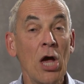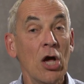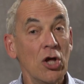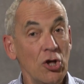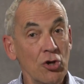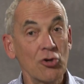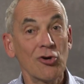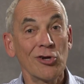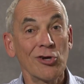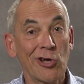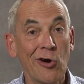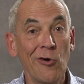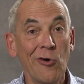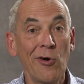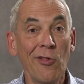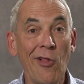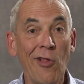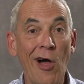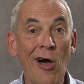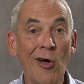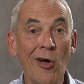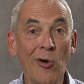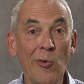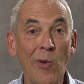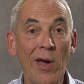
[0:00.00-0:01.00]
You could go a
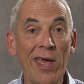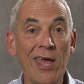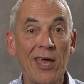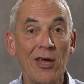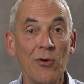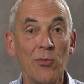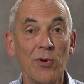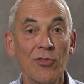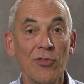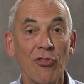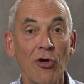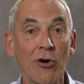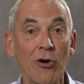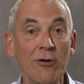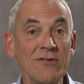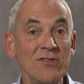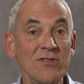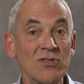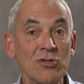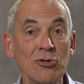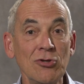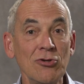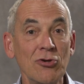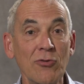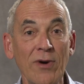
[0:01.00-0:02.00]
long way with
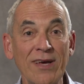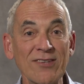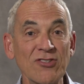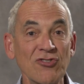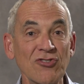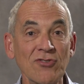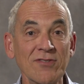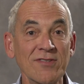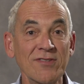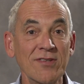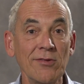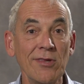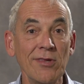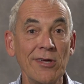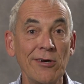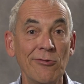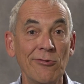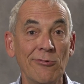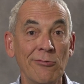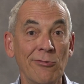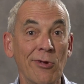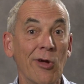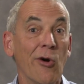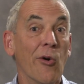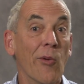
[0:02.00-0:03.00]
those two questions
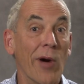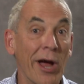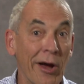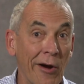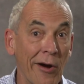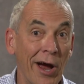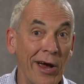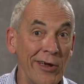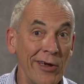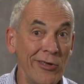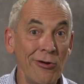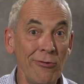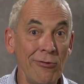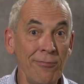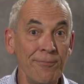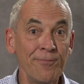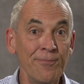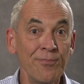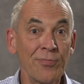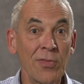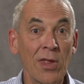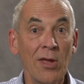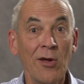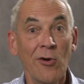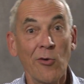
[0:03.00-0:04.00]
alone. Where are you?
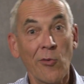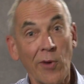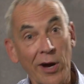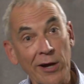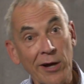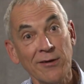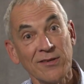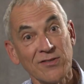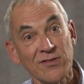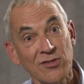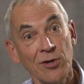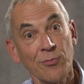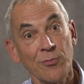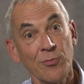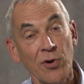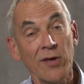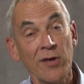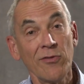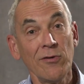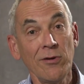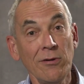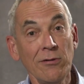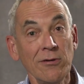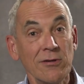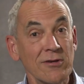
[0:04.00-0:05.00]
Where is your
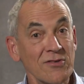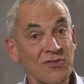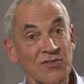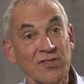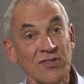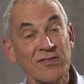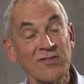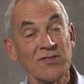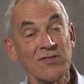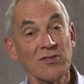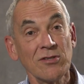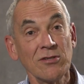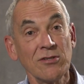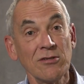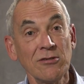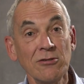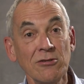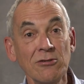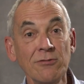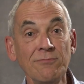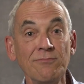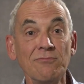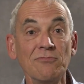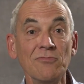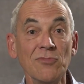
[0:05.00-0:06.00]
brother, your
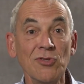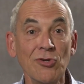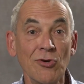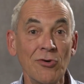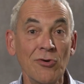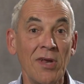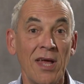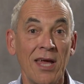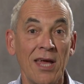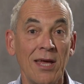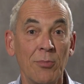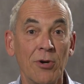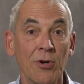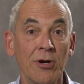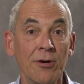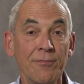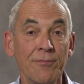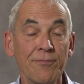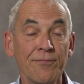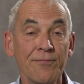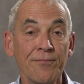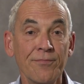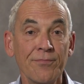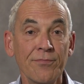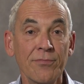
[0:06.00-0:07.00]
sister, your neighbor?
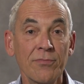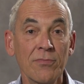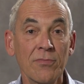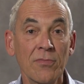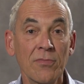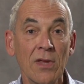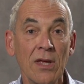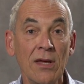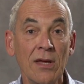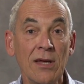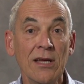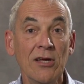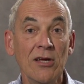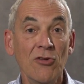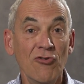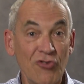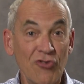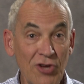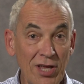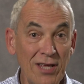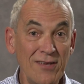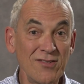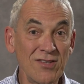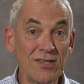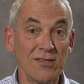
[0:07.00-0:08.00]

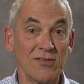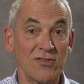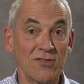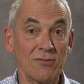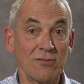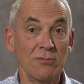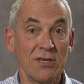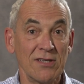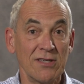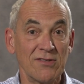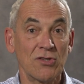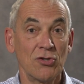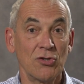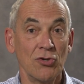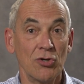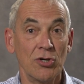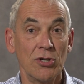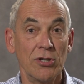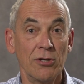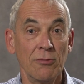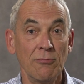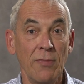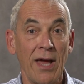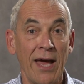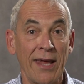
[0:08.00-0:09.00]
Jesus is
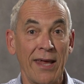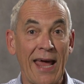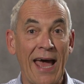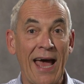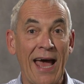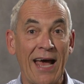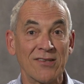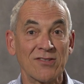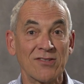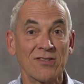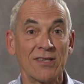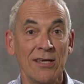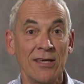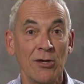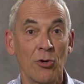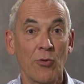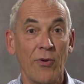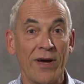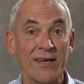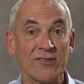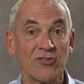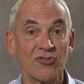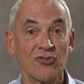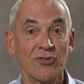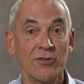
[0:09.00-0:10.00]
good at asking
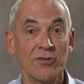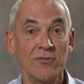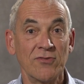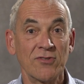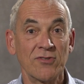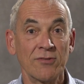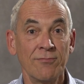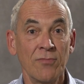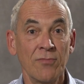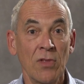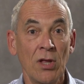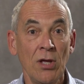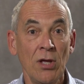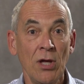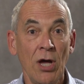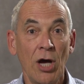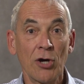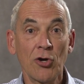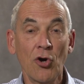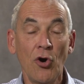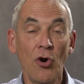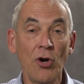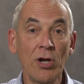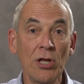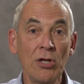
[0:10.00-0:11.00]
questions.
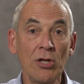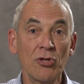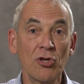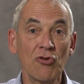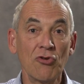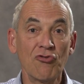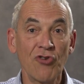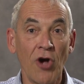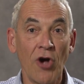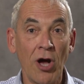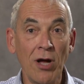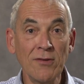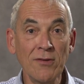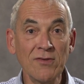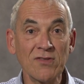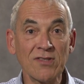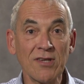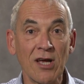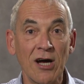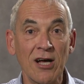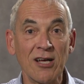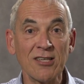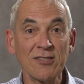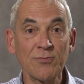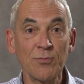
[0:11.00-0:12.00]
According to John's
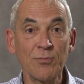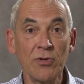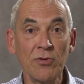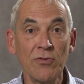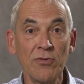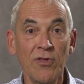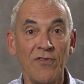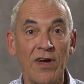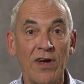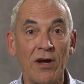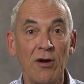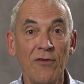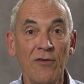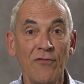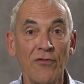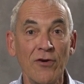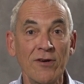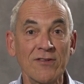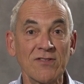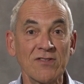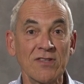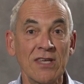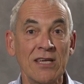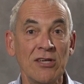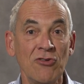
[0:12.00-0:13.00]
Gospel, the very
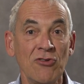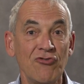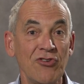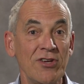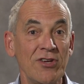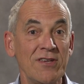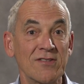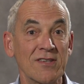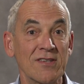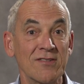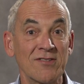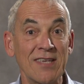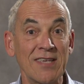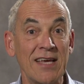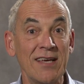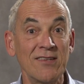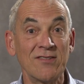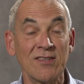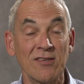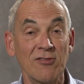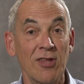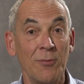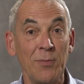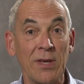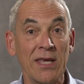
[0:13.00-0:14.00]
first thing Jesus
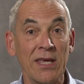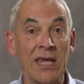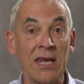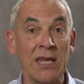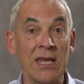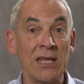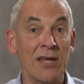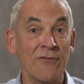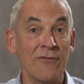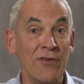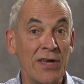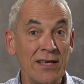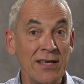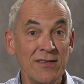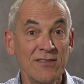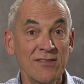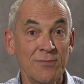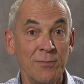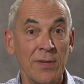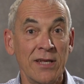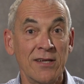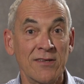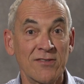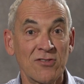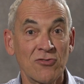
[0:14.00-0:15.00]
says at the beginning of his
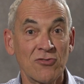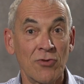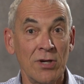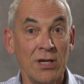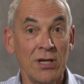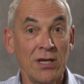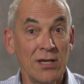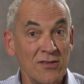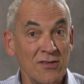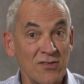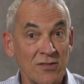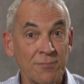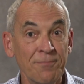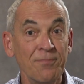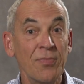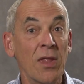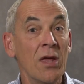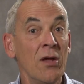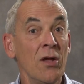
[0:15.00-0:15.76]
ministry is,